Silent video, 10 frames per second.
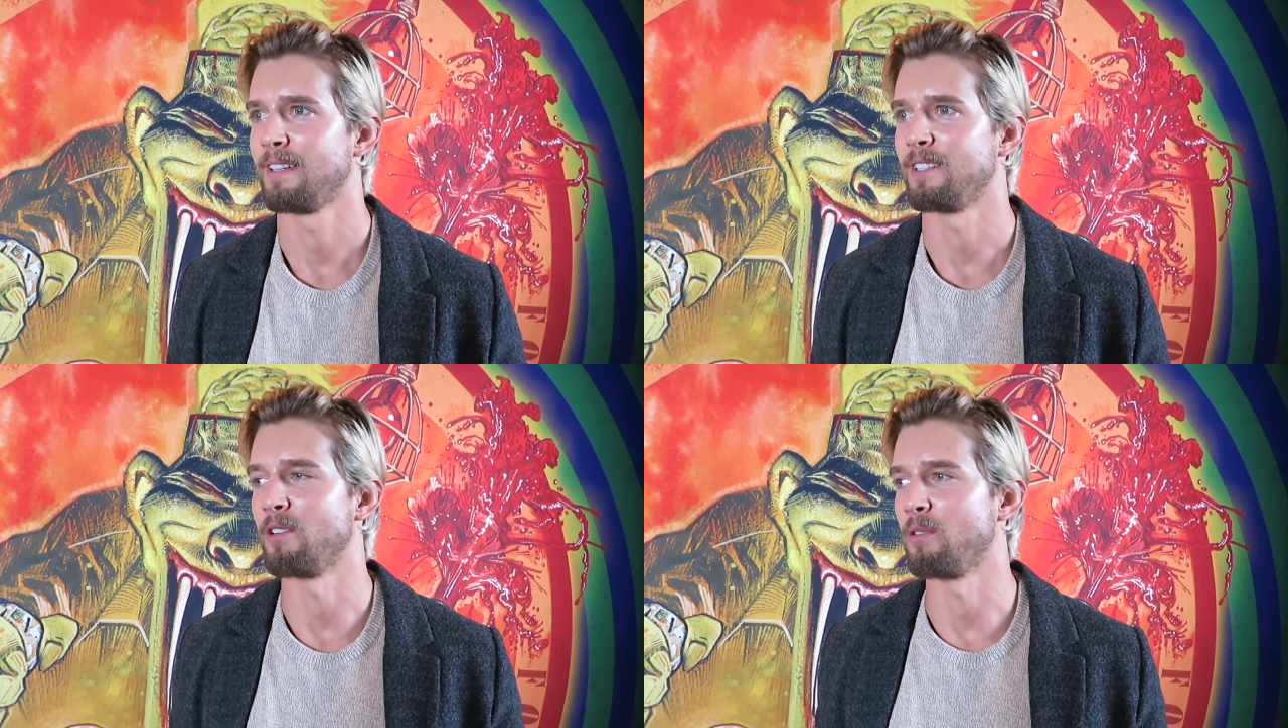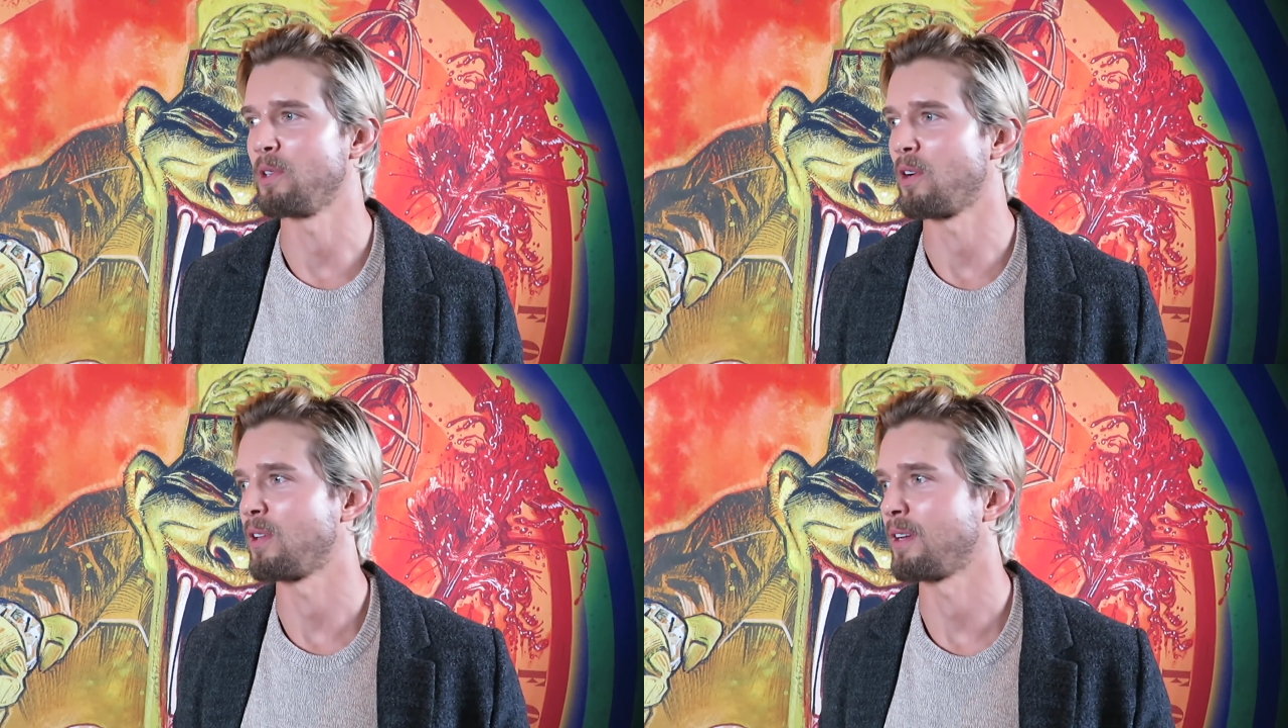you know
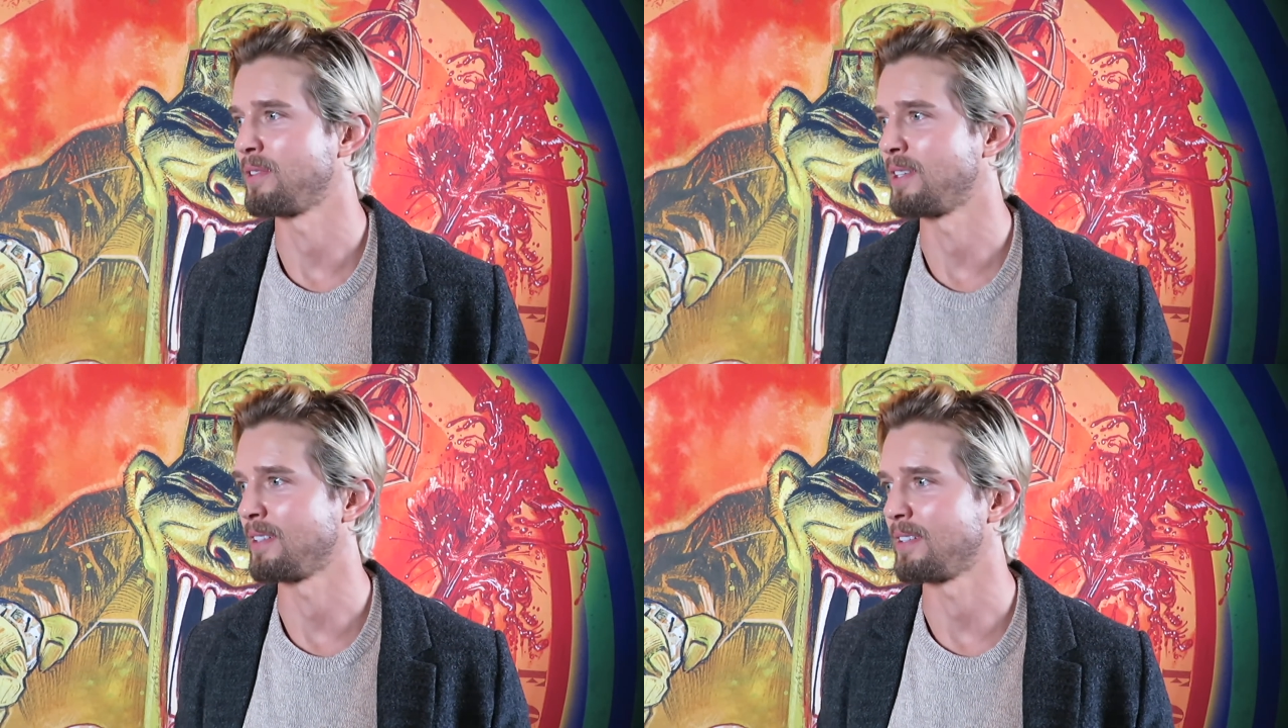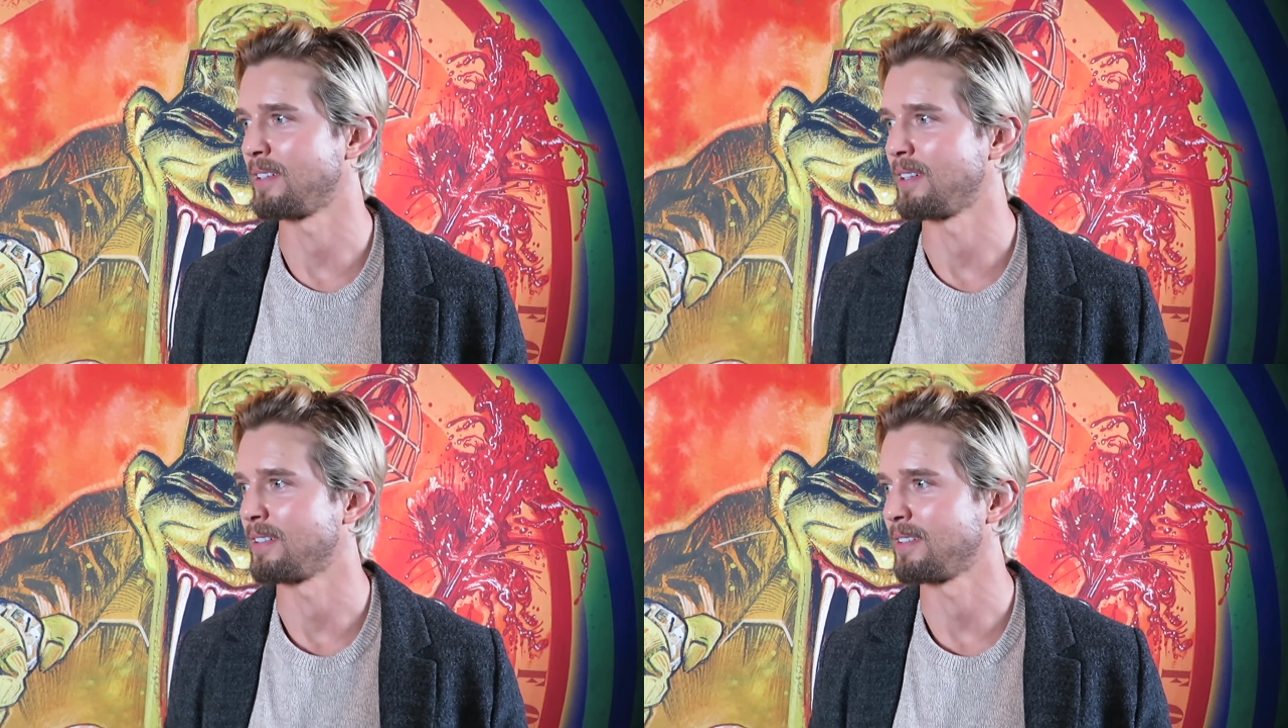we all have that
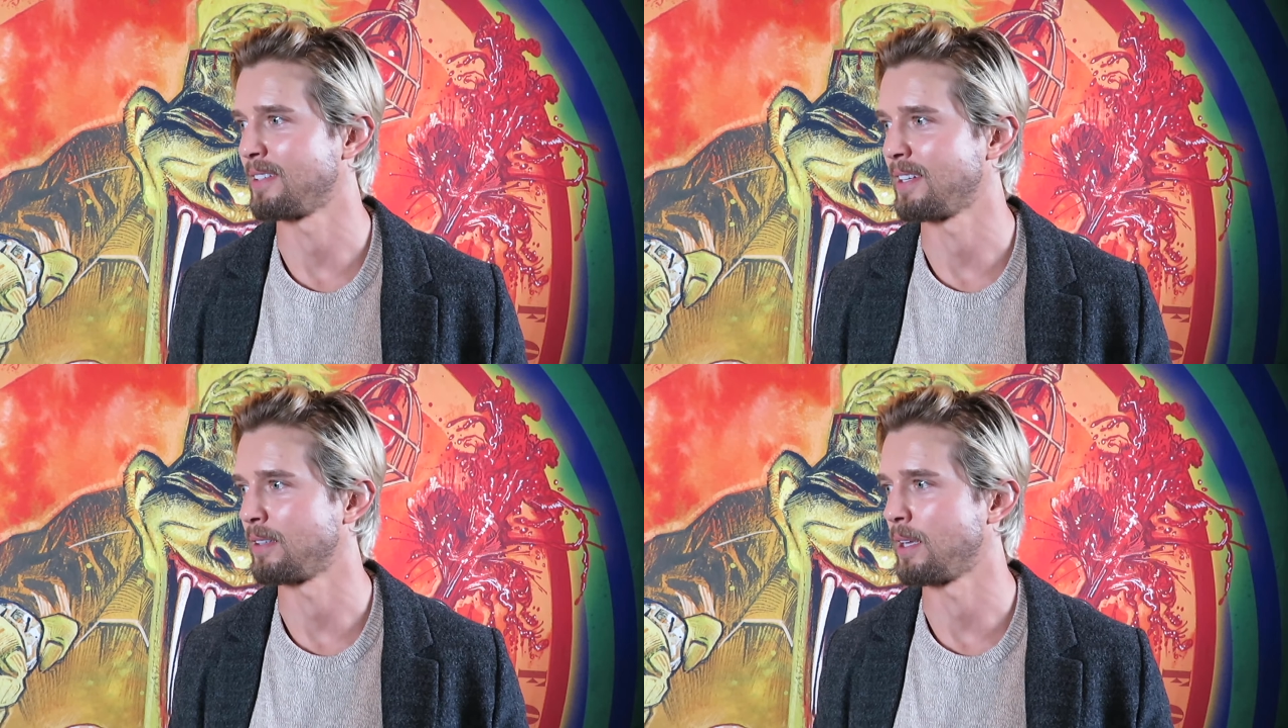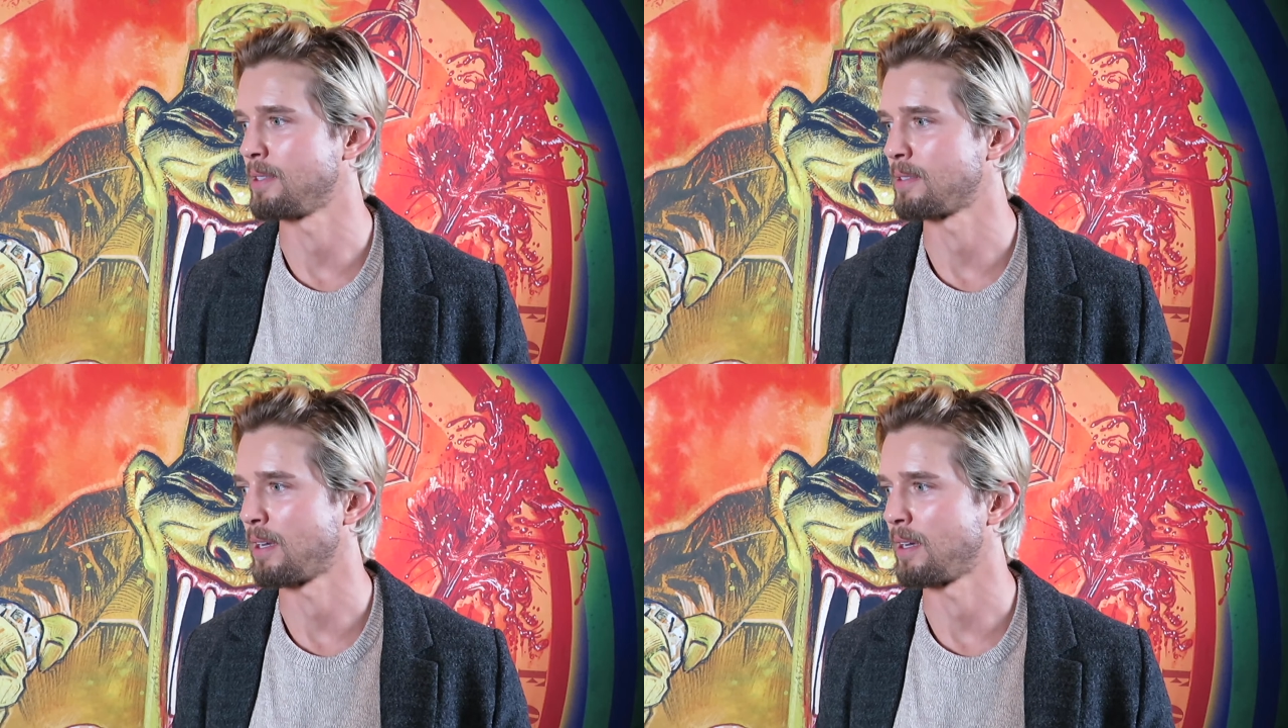that that
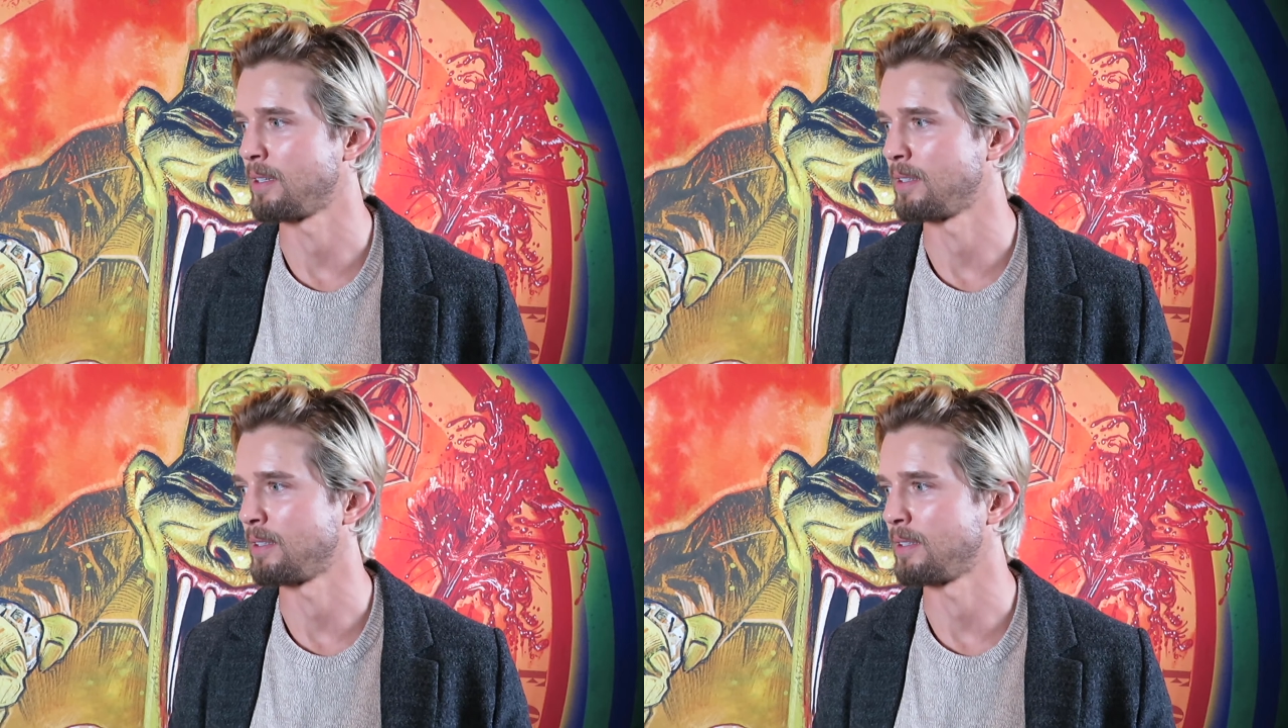light side